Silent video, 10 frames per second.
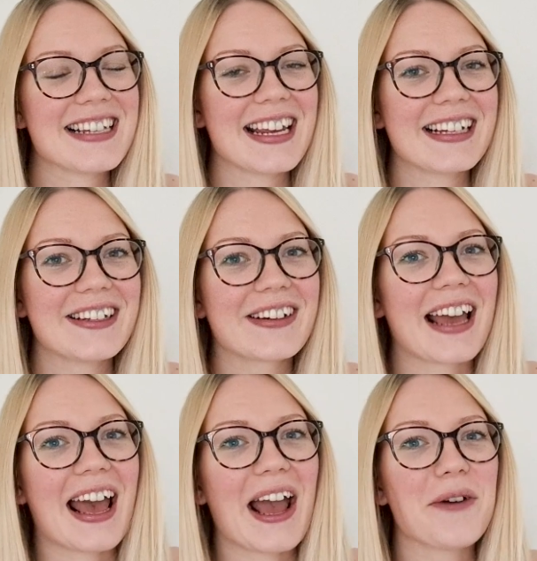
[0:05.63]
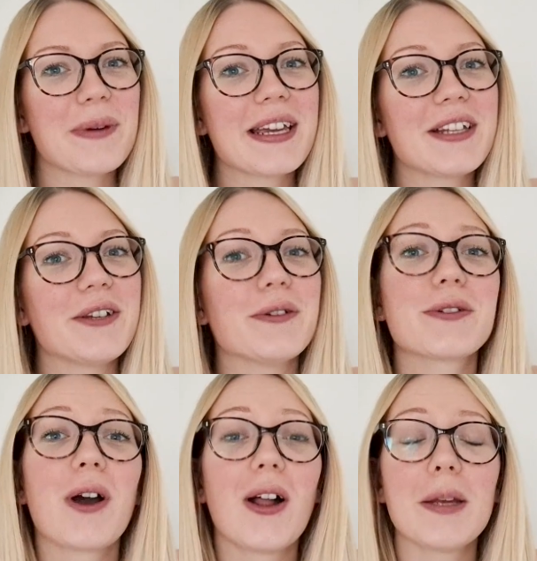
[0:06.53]
take a look at how we can use
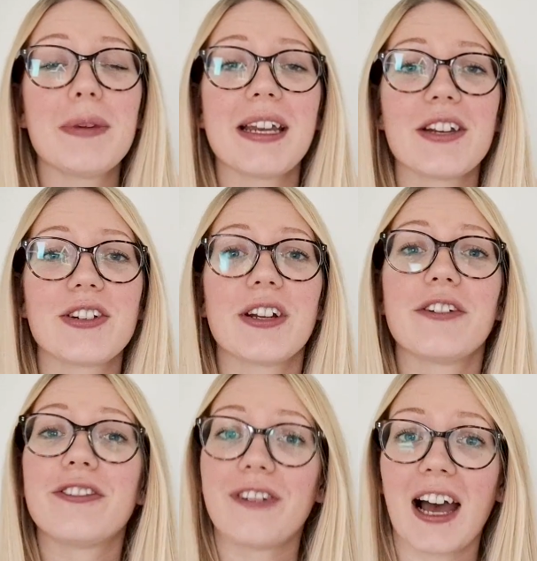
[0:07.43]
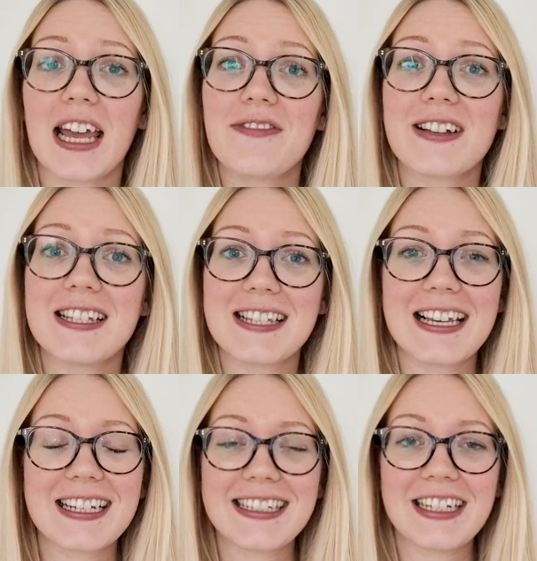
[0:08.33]
column addition of 5 and
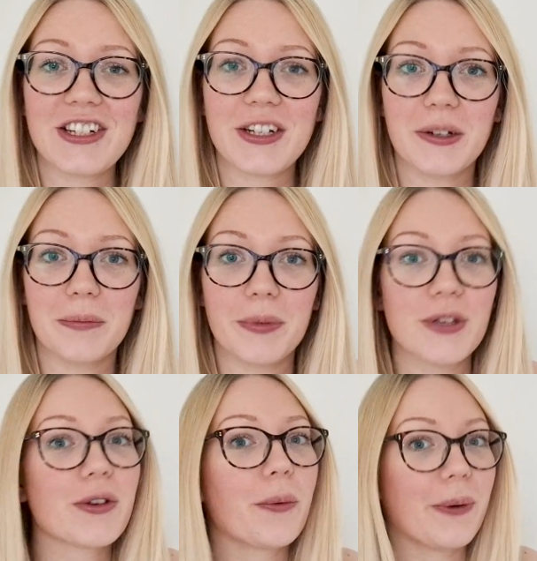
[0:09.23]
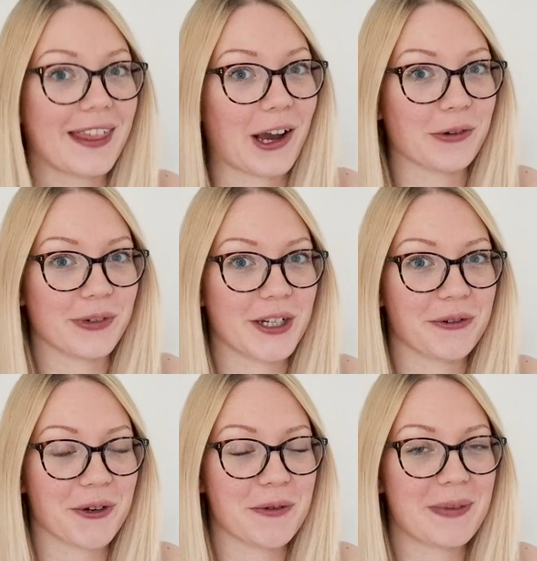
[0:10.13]
6 digit numbers without
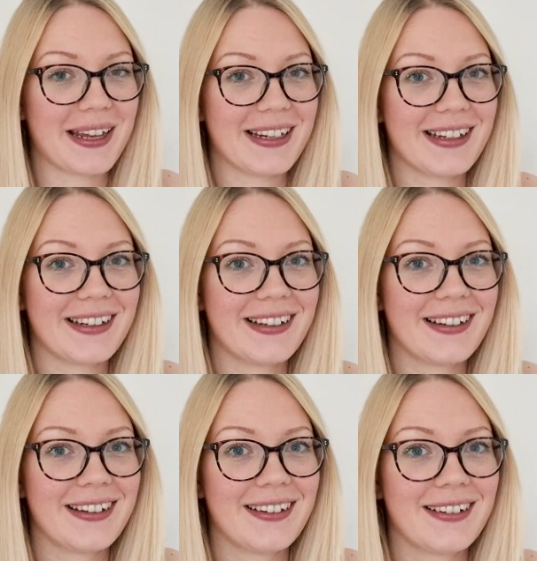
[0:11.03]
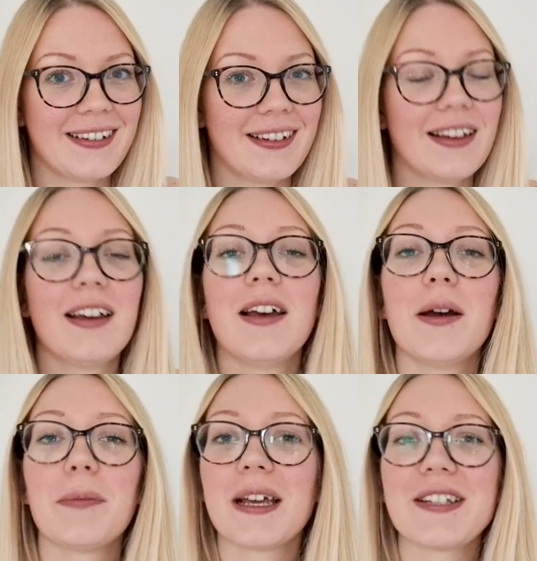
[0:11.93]
regrouping.
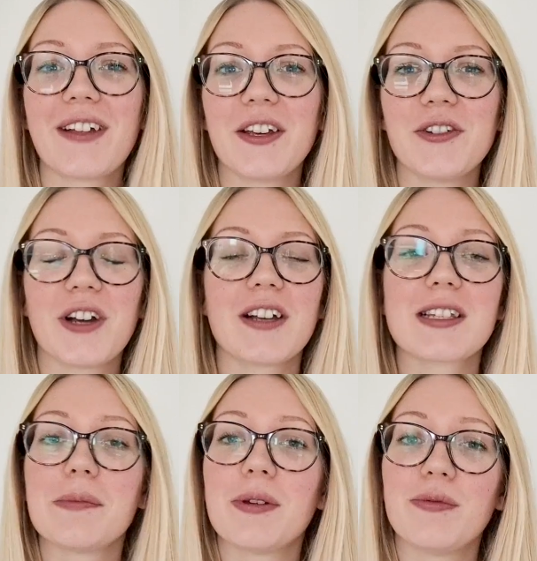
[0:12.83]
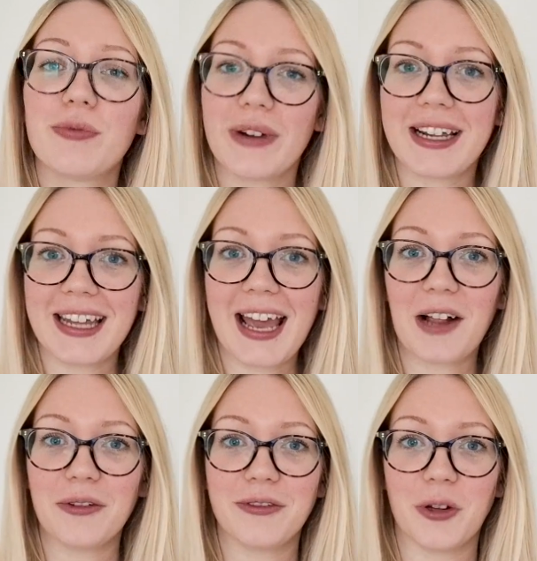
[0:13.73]
Place value charts can be really
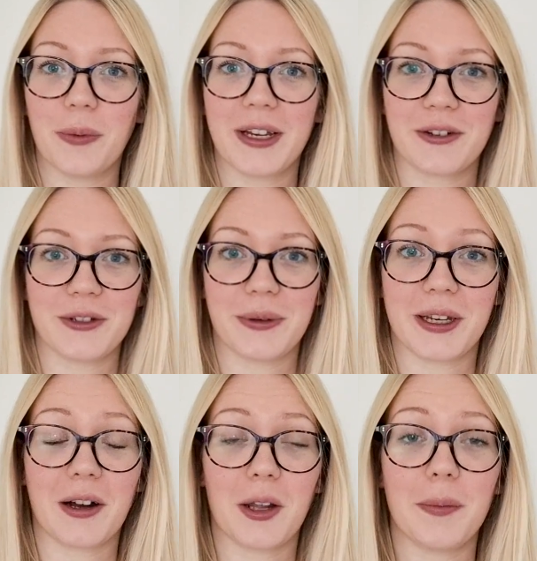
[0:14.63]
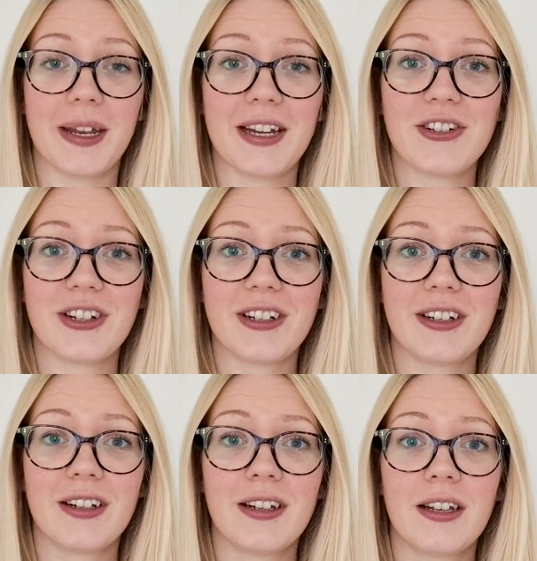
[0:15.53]
helpful when you're doing column
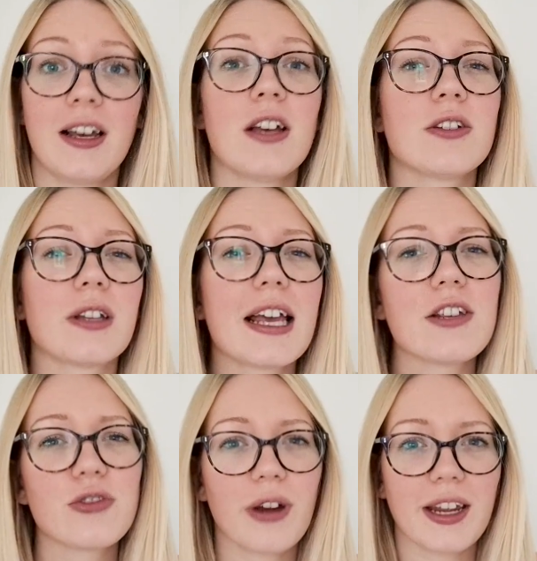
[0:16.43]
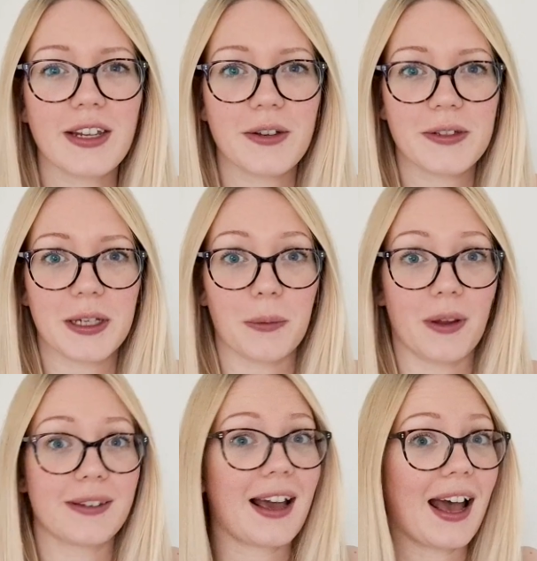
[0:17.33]
addition. So let's try using
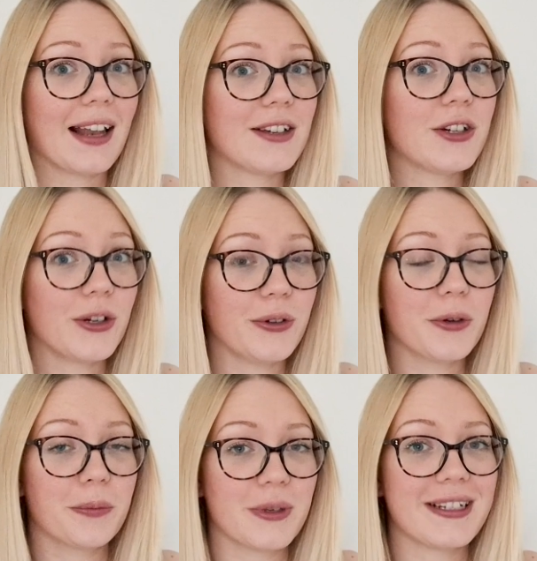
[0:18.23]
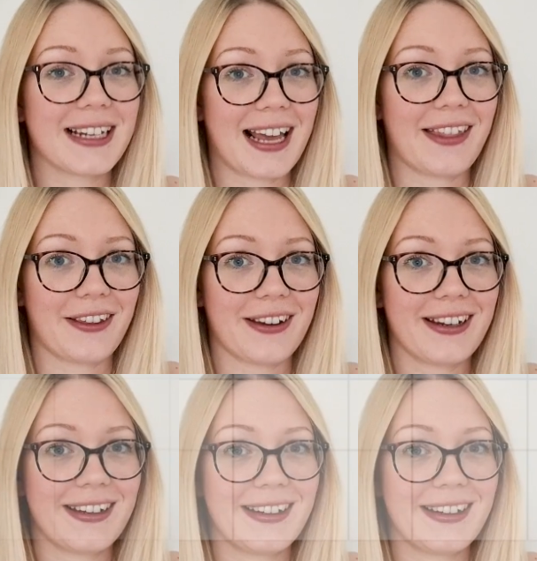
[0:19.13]
one to add two numbers together.